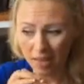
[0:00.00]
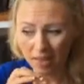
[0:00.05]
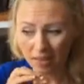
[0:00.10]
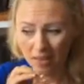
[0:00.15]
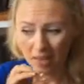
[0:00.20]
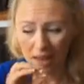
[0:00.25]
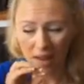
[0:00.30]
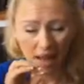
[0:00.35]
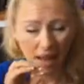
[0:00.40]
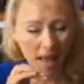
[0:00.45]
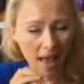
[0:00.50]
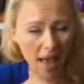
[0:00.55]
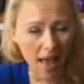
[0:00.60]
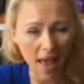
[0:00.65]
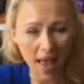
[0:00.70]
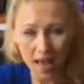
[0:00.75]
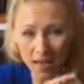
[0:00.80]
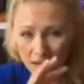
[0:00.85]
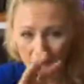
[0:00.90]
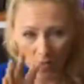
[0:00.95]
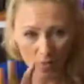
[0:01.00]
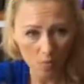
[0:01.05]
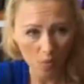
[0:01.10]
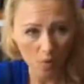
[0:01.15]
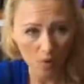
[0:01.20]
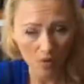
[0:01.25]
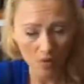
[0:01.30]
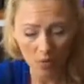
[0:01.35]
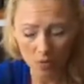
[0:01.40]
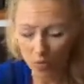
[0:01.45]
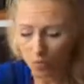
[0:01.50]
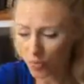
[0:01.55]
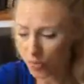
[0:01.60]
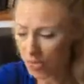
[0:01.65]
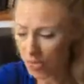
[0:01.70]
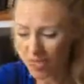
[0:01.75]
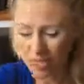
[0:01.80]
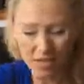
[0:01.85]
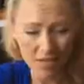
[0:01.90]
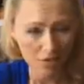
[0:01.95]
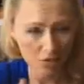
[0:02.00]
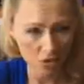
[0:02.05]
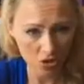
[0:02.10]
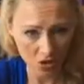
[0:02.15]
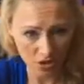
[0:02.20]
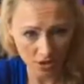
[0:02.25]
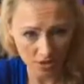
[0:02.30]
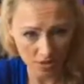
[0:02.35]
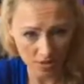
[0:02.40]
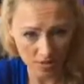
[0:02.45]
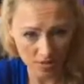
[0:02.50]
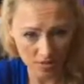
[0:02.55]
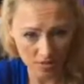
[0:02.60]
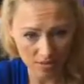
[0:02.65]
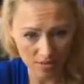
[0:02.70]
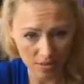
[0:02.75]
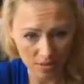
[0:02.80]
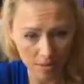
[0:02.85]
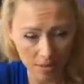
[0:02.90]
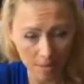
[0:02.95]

that anyone who teaches